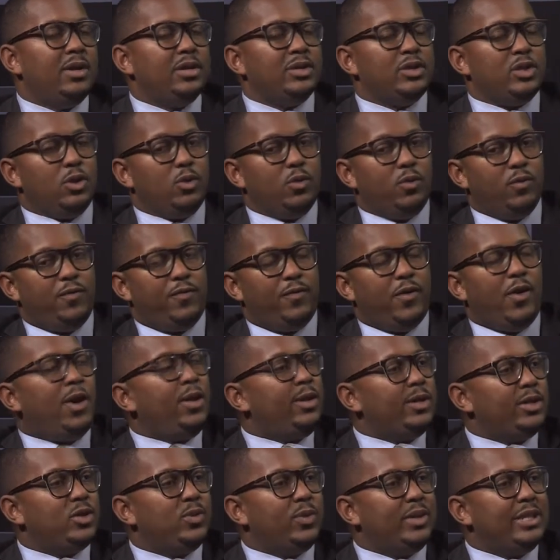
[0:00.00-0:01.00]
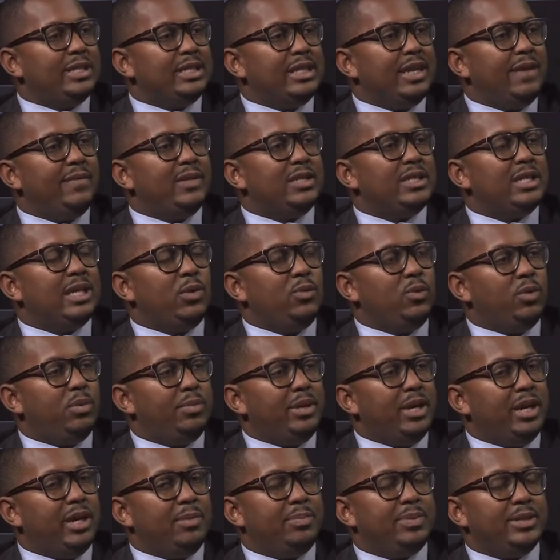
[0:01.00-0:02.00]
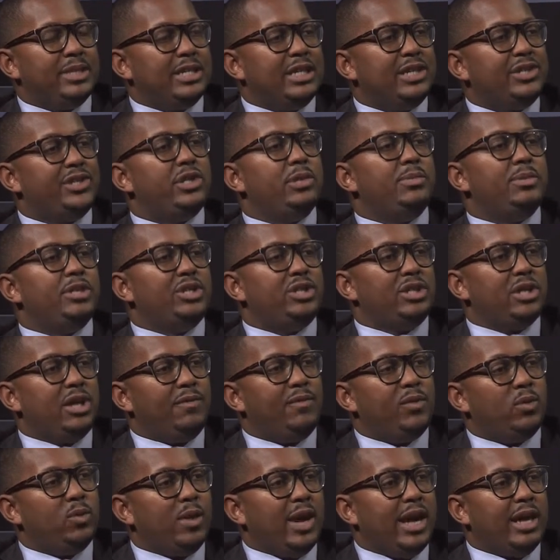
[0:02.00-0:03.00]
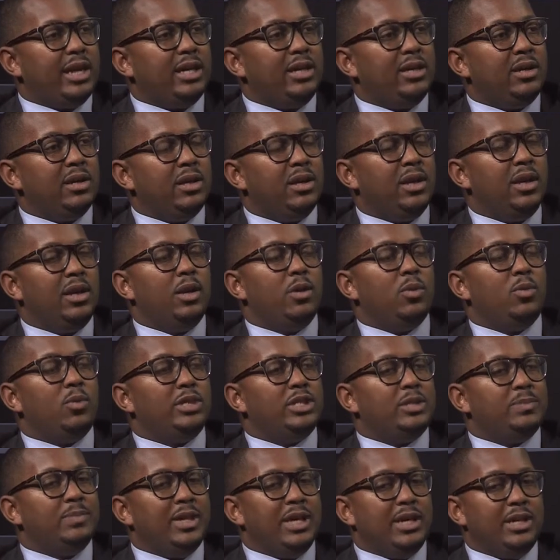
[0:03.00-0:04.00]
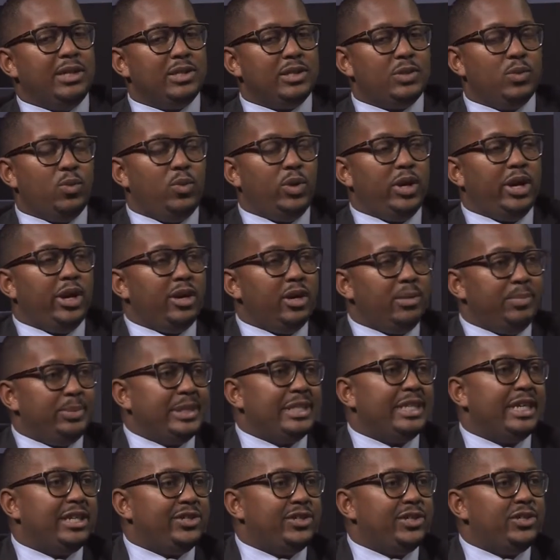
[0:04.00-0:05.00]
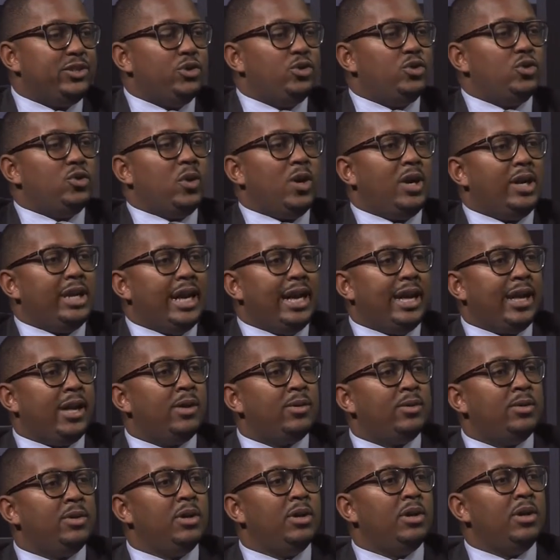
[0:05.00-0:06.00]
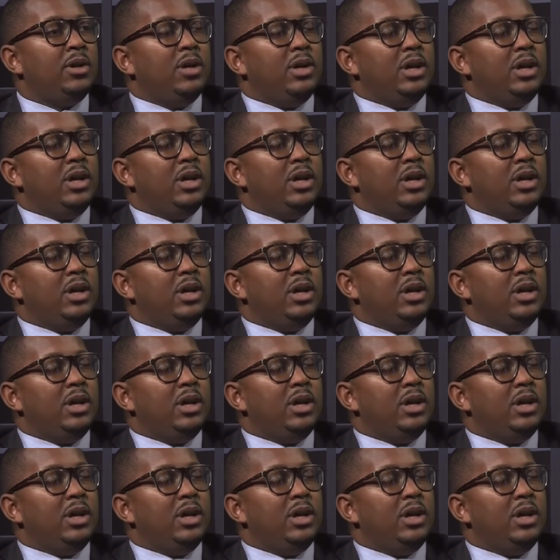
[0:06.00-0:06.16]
So fall of 2017, we'll be in a position to be shovel ready, which means we're in a position to draw down